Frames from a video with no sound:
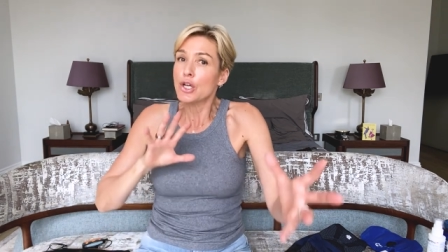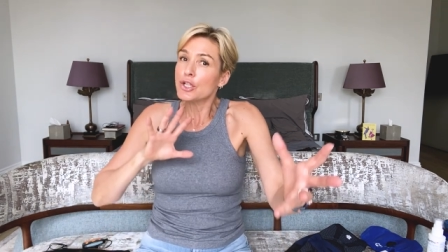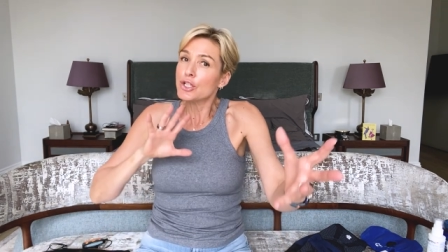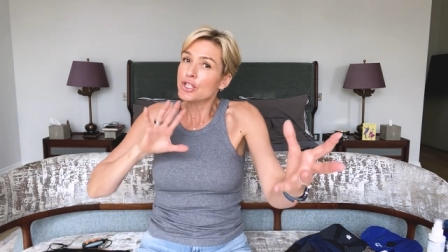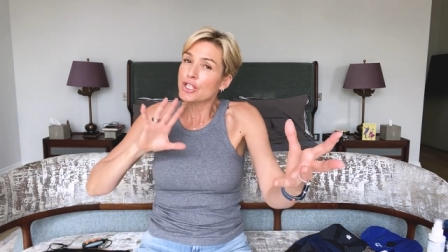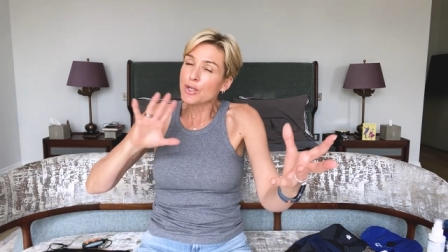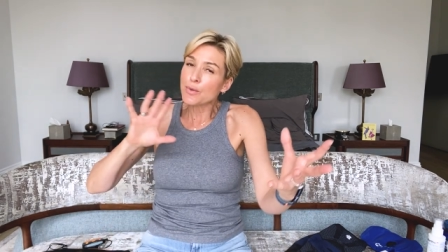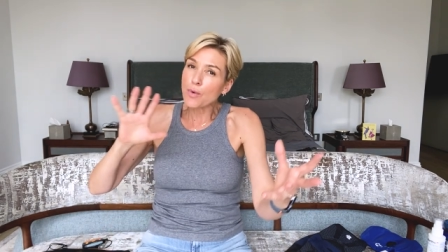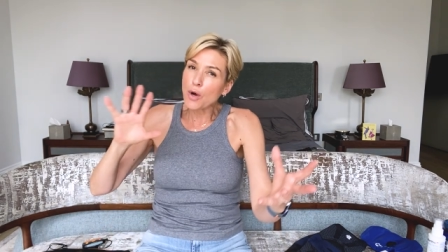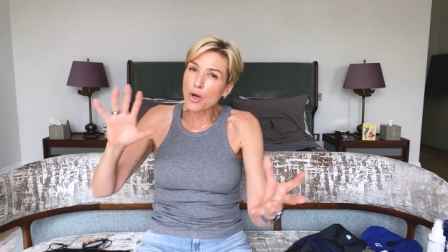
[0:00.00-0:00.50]

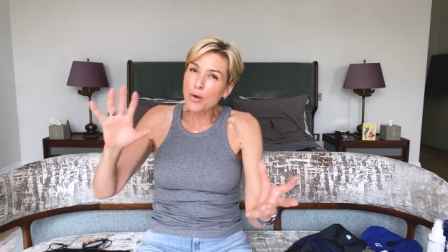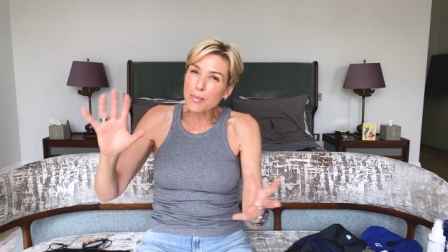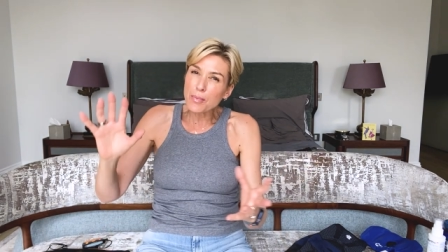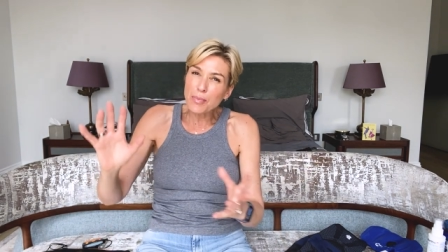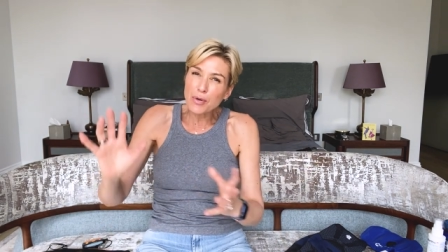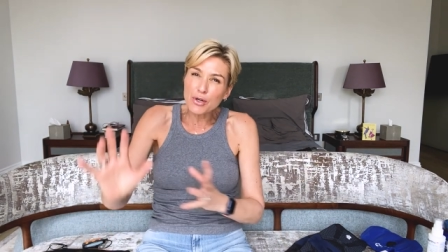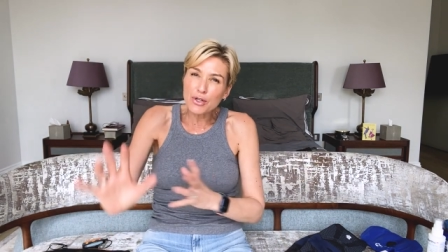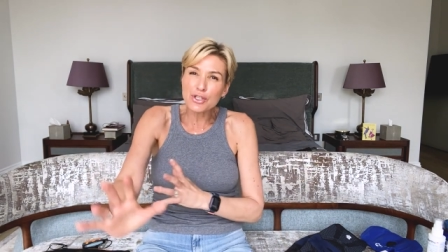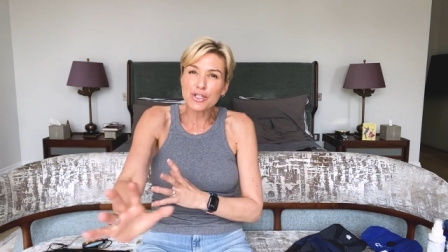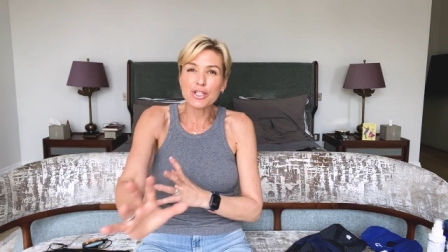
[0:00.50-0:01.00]
She won't
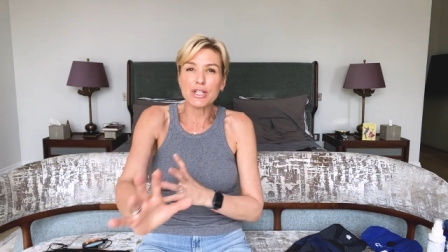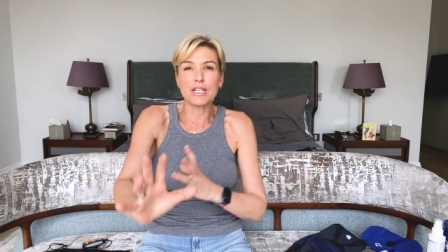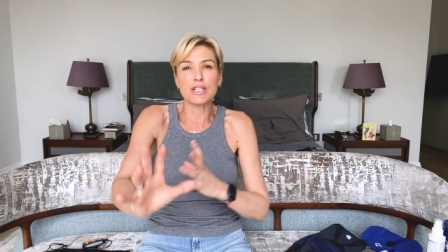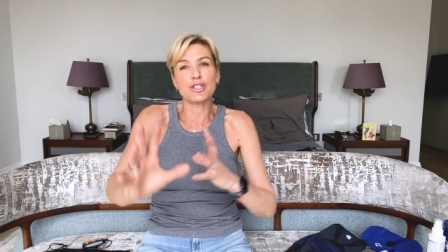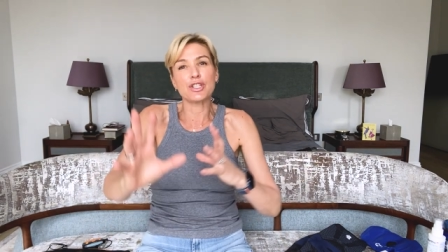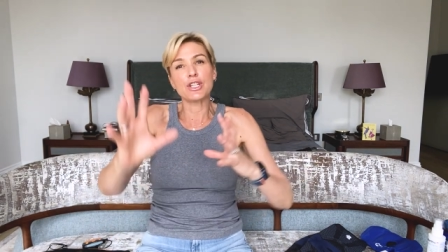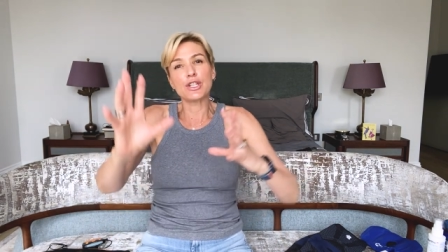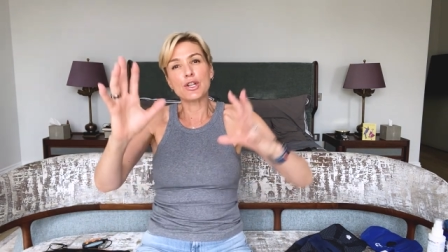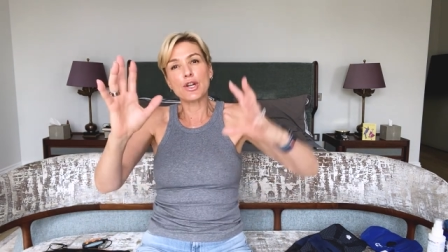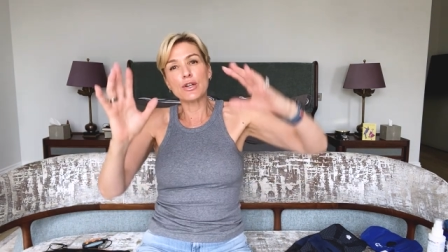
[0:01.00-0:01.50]
push it.
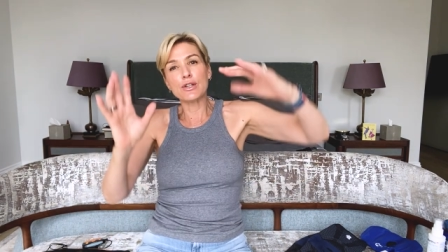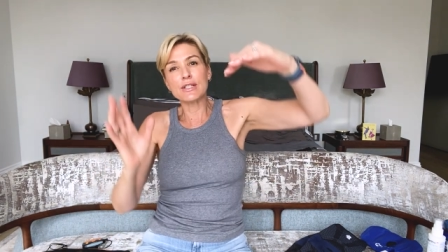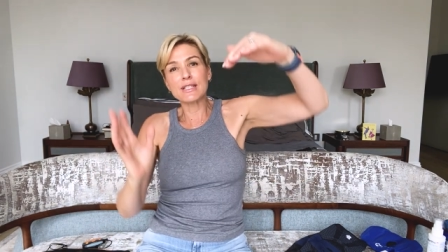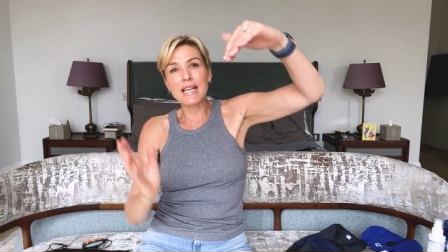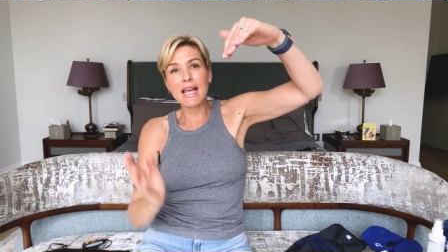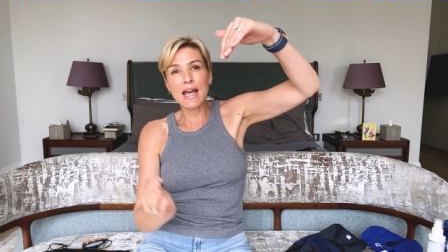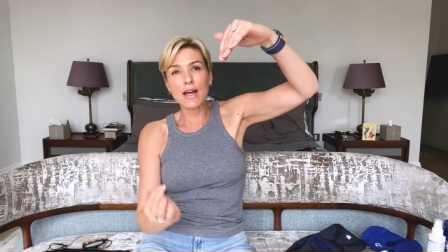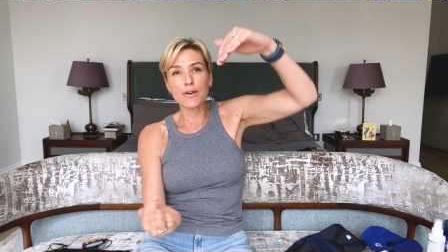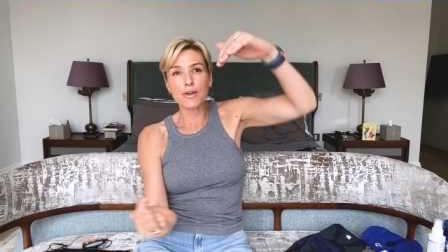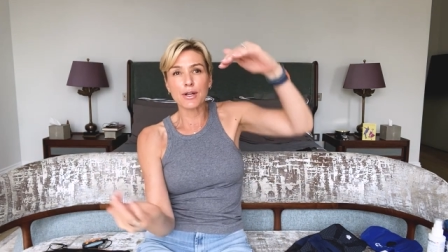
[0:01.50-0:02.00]
She knows
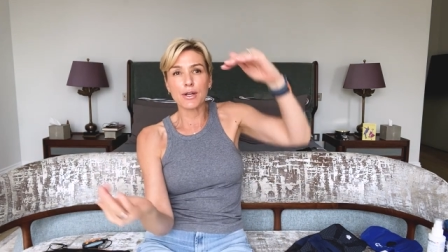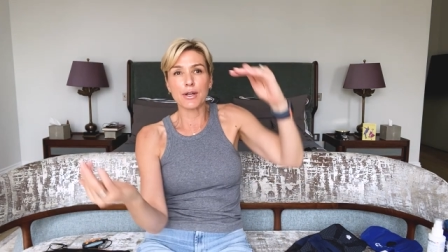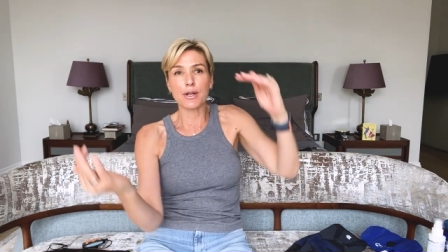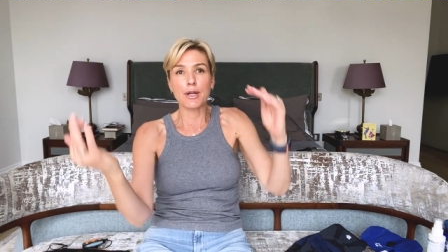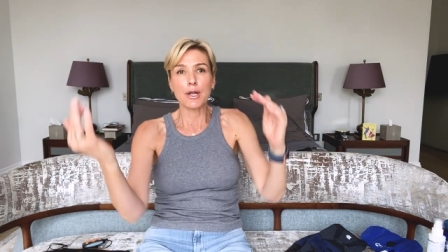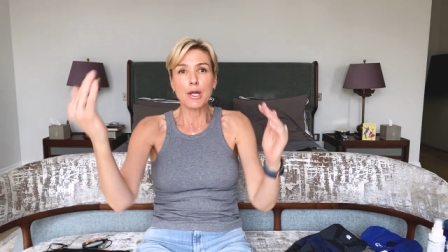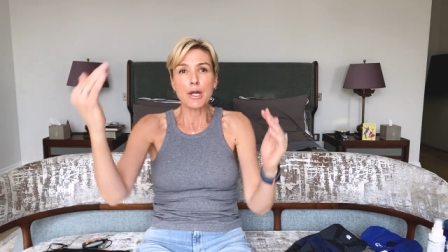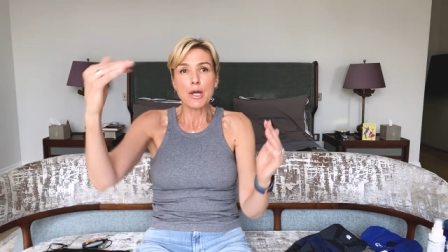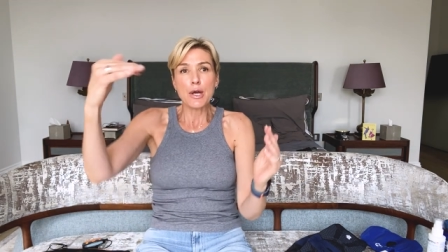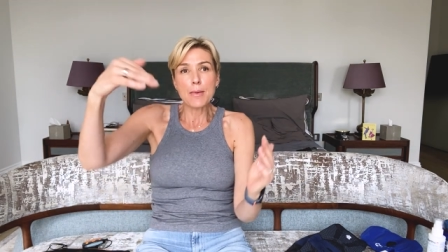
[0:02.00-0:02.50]
how
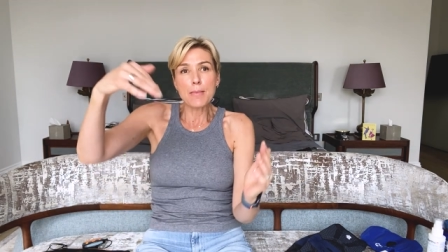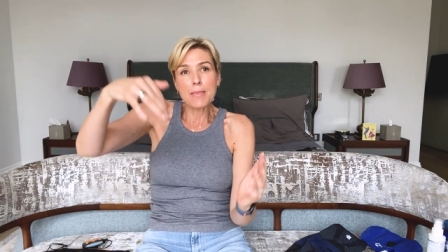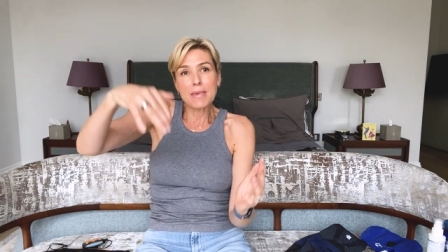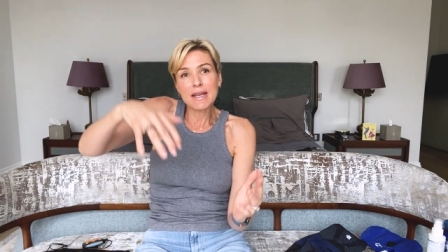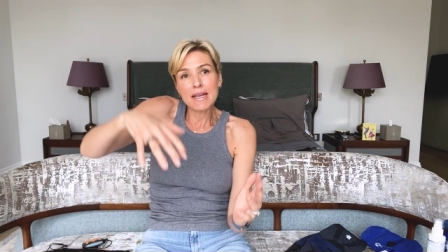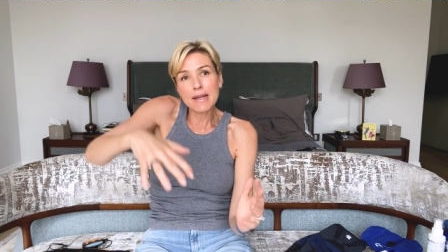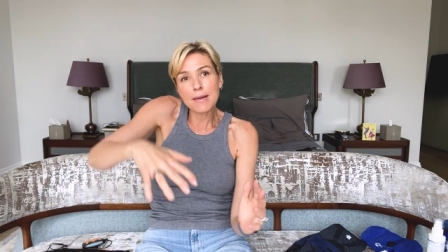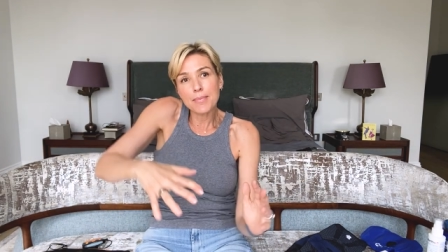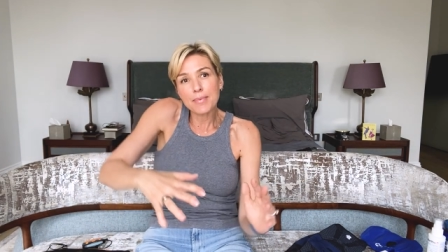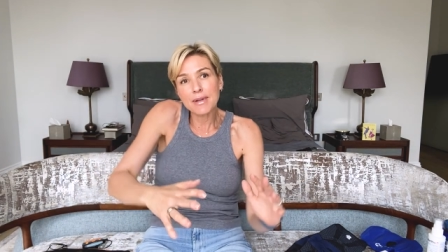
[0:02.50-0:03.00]
to
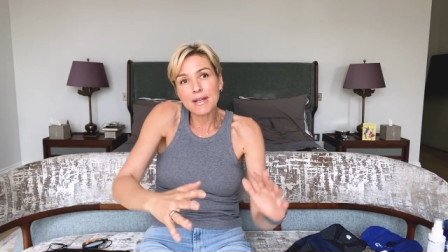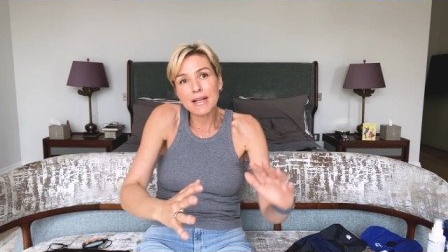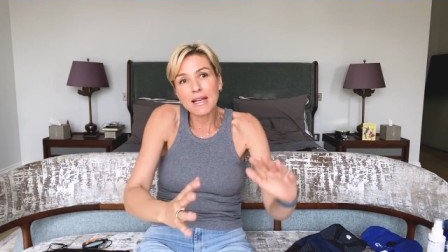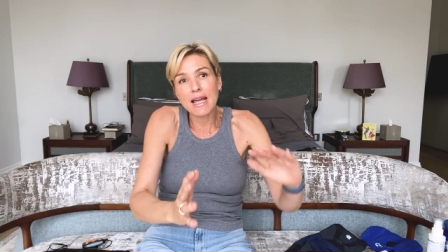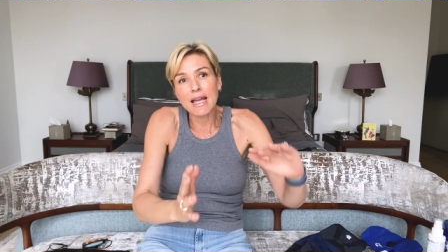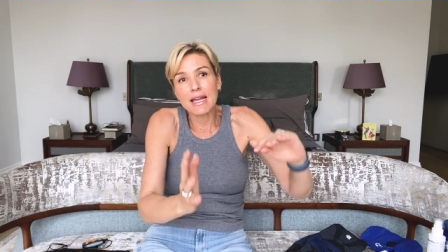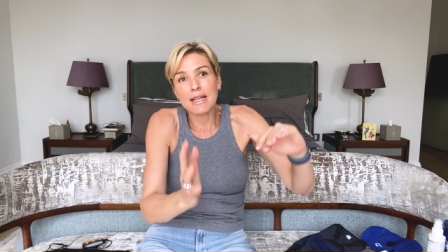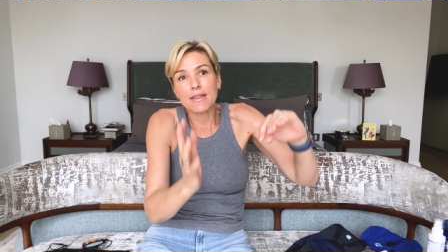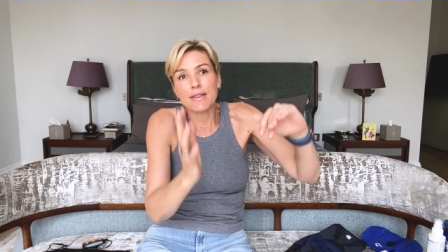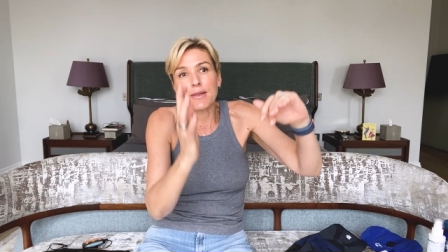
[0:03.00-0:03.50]

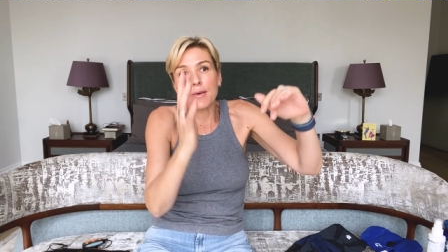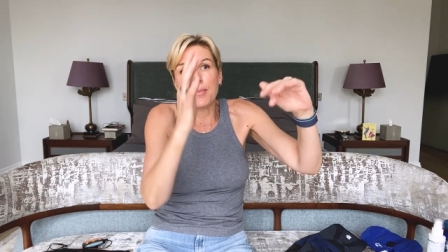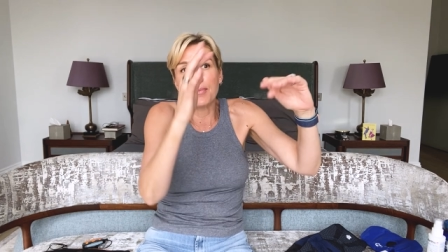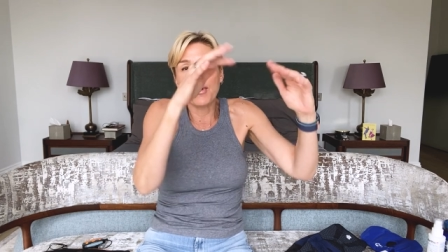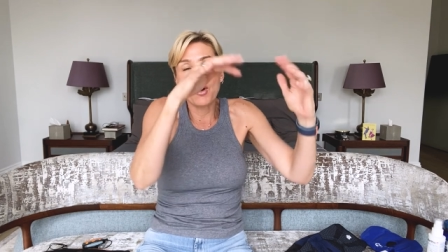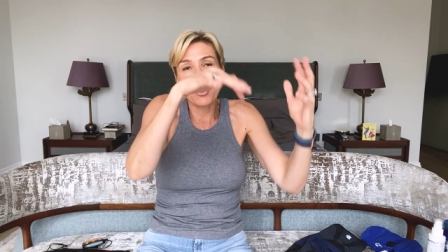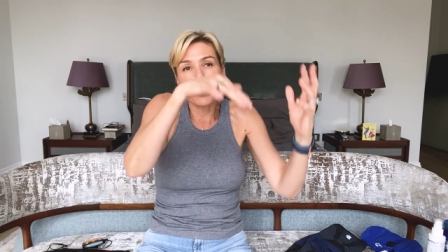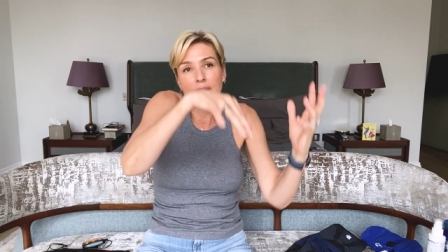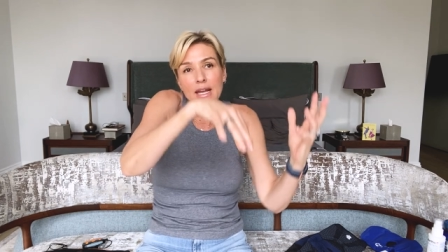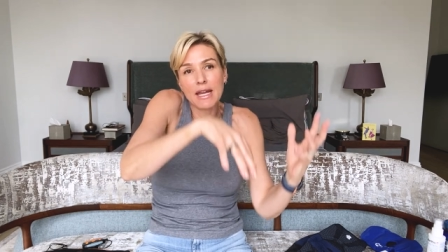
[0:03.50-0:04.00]
manipulate the
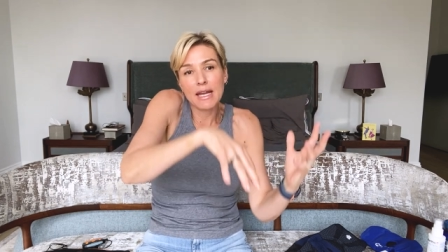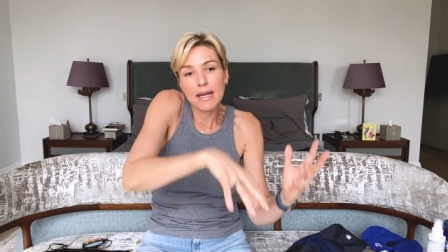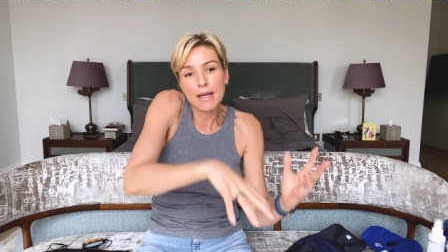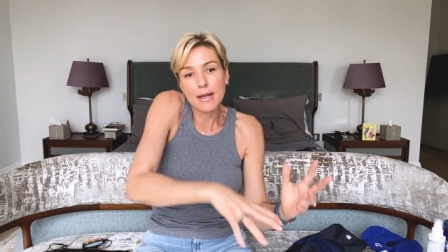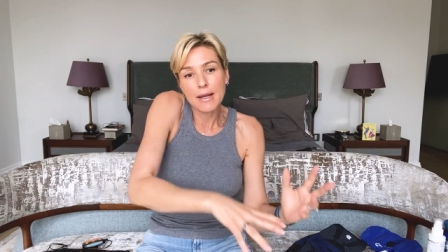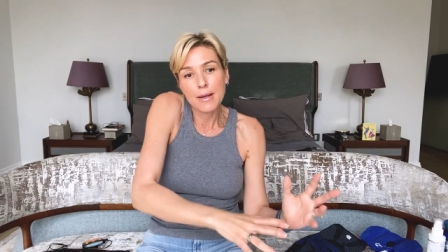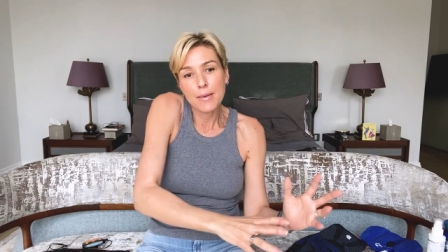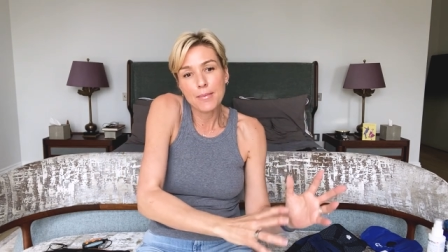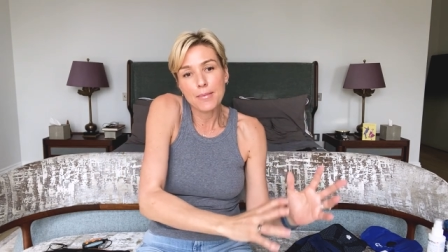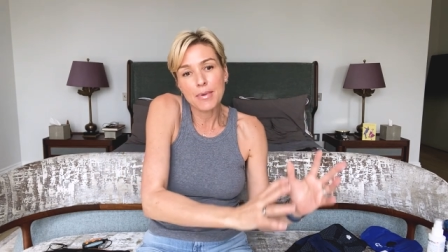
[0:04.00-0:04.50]

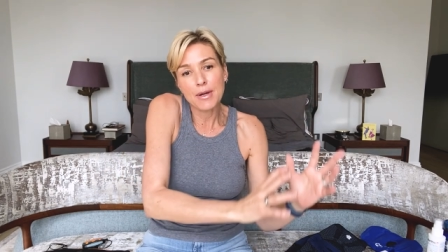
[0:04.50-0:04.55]
body,